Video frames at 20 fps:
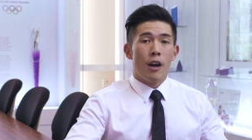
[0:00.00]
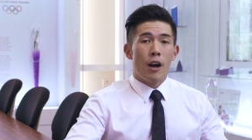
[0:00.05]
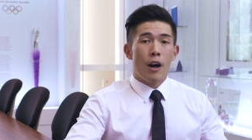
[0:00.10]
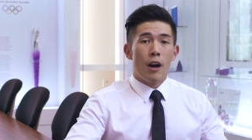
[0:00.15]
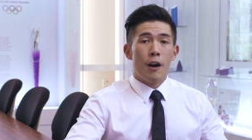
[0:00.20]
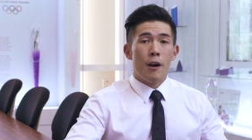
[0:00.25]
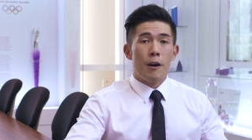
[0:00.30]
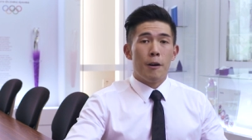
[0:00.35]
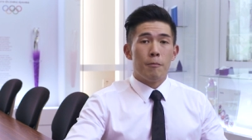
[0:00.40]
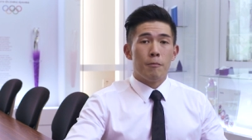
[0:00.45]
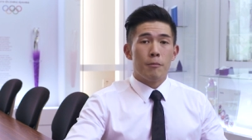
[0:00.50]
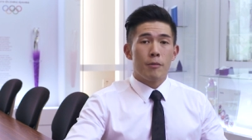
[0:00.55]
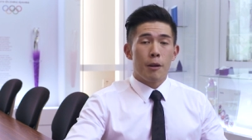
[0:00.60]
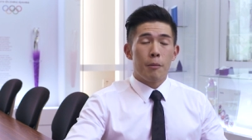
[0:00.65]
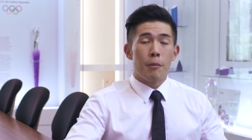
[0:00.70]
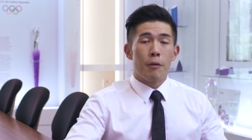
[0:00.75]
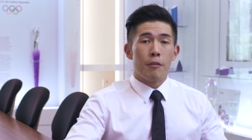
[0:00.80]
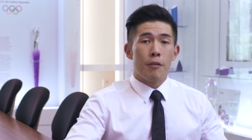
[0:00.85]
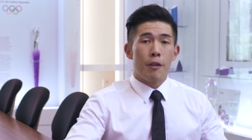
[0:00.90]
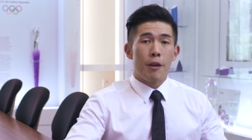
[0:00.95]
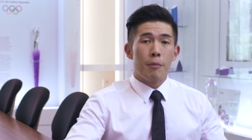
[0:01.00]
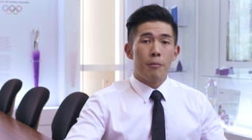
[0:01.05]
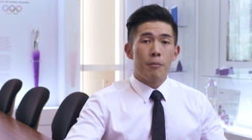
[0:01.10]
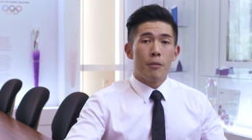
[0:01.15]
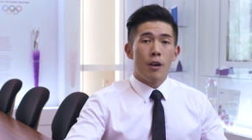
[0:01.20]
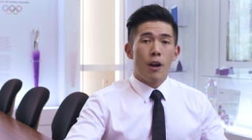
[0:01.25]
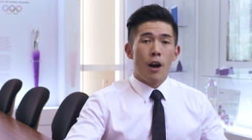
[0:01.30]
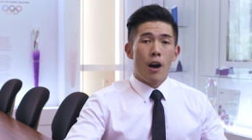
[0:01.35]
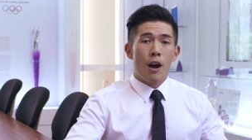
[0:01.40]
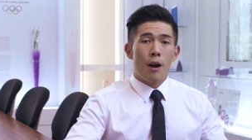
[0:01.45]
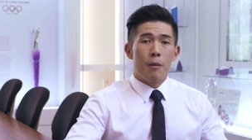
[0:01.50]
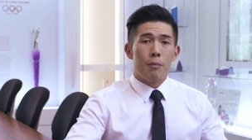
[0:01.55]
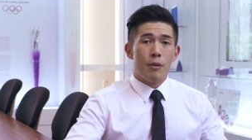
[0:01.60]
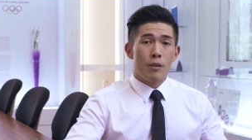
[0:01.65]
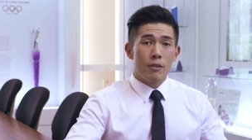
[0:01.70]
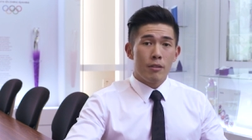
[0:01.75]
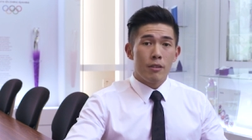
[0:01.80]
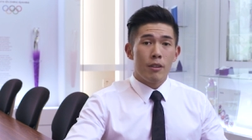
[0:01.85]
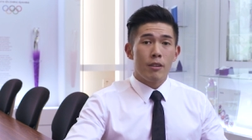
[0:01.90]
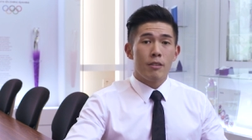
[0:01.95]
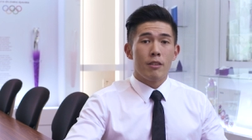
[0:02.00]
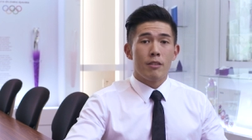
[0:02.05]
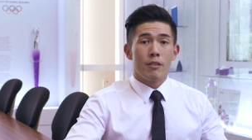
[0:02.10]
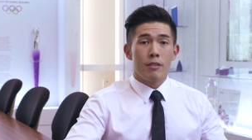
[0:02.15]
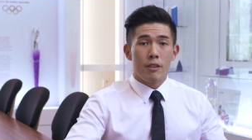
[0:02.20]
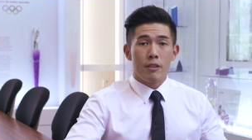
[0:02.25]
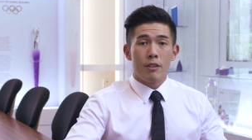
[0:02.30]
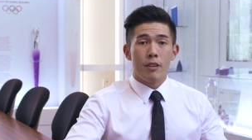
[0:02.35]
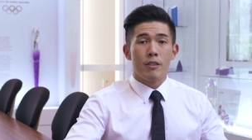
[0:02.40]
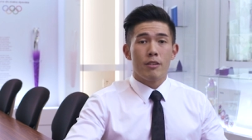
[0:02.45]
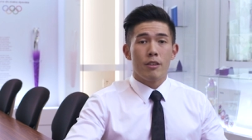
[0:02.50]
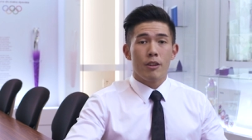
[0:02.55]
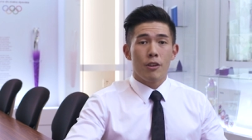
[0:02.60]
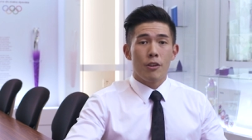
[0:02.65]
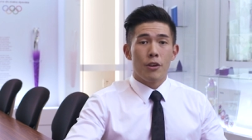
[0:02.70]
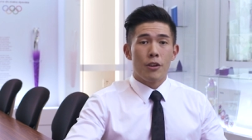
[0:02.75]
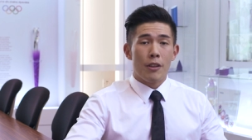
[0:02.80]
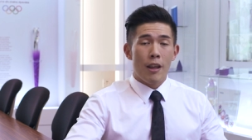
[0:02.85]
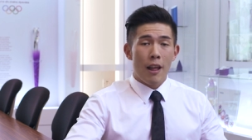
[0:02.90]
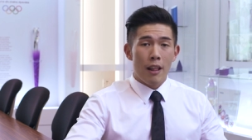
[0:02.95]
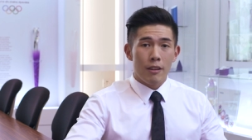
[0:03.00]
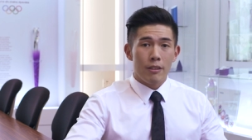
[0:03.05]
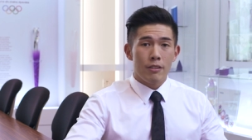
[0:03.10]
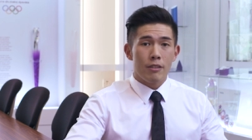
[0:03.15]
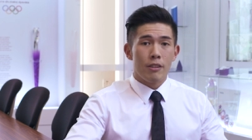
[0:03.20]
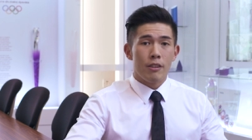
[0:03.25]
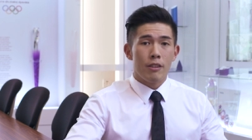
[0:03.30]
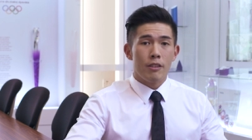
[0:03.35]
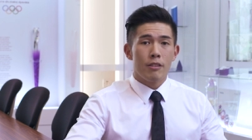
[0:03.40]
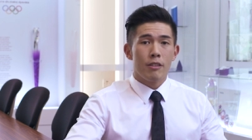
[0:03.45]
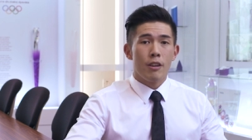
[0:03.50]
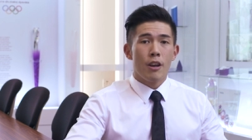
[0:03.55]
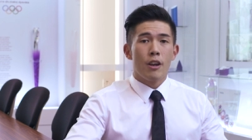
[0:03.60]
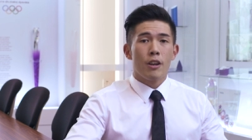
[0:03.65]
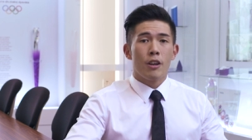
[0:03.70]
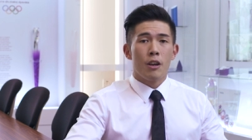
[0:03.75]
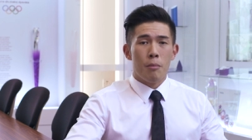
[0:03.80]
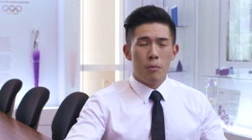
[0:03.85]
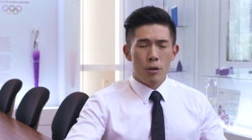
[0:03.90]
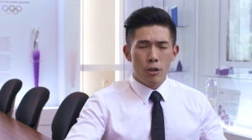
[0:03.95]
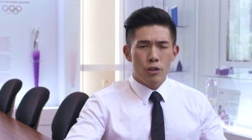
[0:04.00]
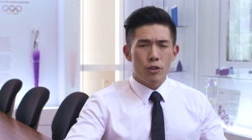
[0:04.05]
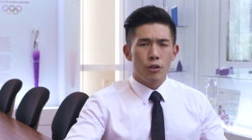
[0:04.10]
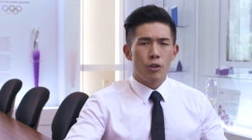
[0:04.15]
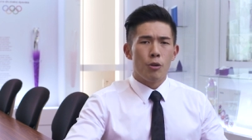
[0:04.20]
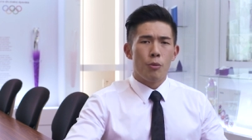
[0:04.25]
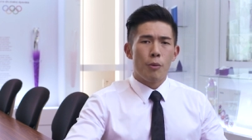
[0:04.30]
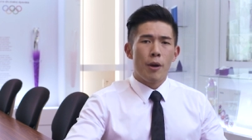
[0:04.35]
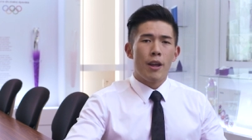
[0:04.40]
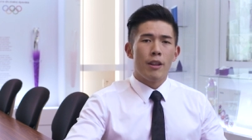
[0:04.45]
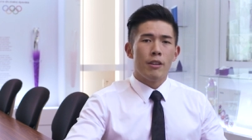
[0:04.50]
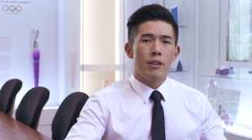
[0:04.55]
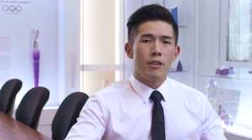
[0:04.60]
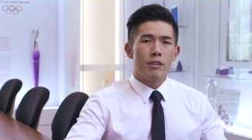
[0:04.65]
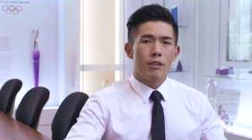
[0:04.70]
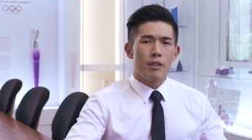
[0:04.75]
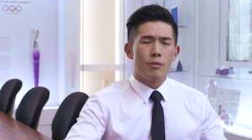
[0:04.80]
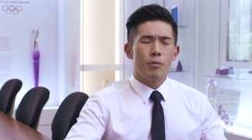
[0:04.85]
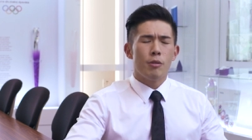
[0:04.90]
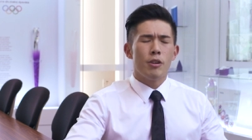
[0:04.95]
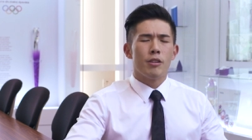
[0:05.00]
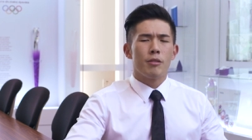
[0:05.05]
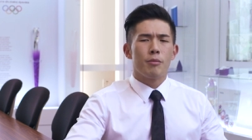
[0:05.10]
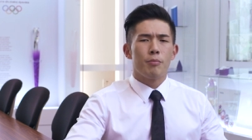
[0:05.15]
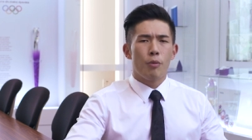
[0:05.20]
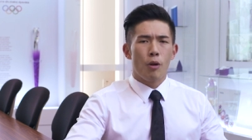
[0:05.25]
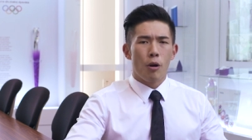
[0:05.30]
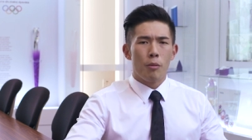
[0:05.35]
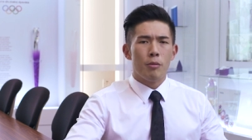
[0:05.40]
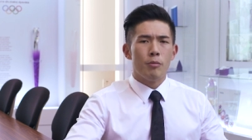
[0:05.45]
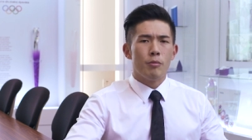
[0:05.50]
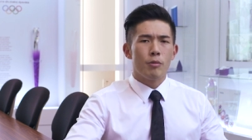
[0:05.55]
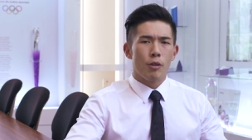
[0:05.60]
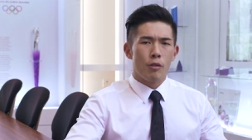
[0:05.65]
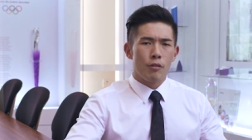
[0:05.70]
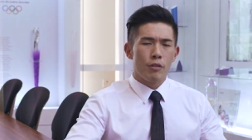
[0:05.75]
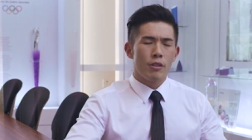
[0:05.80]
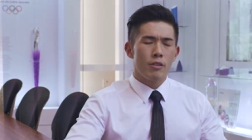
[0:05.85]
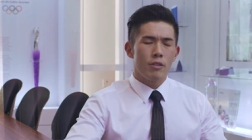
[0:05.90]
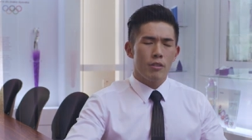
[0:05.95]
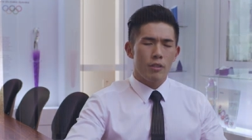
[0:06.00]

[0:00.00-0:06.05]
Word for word: Um, some of them are business and statistical analysis, commercial awareness, as well as problem solving